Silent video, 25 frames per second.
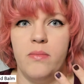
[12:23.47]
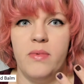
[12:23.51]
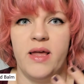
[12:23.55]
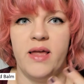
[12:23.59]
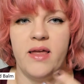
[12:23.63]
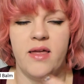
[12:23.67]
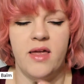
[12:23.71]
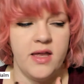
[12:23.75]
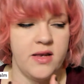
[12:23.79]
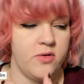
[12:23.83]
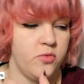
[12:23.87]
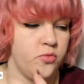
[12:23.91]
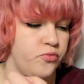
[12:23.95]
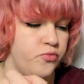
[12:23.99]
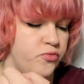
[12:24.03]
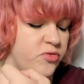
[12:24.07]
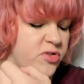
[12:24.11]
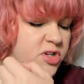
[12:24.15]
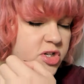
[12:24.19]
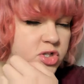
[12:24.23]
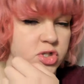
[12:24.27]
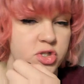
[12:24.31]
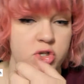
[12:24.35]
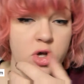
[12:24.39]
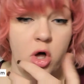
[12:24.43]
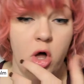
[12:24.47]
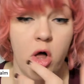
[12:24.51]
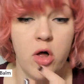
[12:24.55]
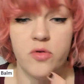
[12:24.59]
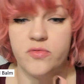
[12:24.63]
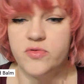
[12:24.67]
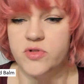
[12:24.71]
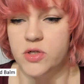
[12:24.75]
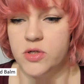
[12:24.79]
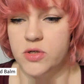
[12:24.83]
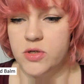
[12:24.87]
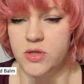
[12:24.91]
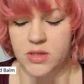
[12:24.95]
Like, it
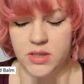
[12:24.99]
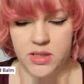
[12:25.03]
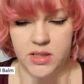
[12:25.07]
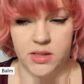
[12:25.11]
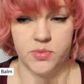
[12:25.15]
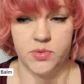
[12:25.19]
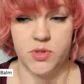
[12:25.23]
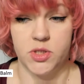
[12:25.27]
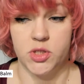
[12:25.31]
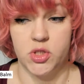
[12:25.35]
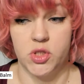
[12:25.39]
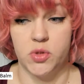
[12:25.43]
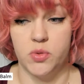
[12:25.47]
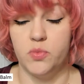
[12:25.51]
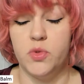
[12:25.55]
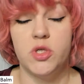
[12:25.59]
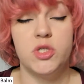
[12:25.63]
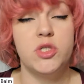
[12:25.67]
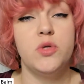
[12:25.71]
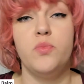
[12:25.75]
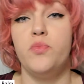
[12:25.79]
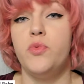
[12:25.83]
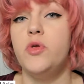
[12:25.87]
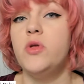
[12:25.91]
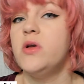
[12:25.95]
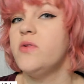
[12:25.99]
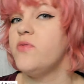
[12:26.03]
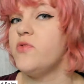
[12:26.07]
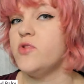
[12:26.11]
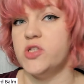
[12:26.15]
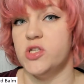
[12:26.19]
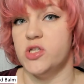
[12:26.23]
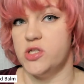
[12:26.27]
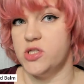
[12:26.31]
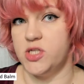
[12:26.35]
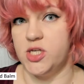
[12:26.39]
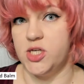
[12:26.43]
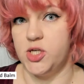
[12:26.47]
dissolves on your lips. It's a beautiful
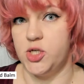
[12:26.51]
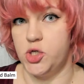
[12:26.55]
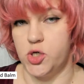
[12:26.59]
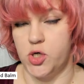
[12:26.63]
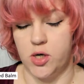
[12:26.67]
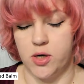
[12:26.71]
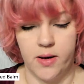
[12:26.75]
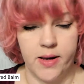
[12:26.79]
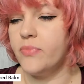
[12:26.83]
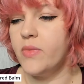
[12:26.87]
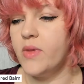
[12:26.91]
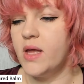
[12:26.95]
sensation.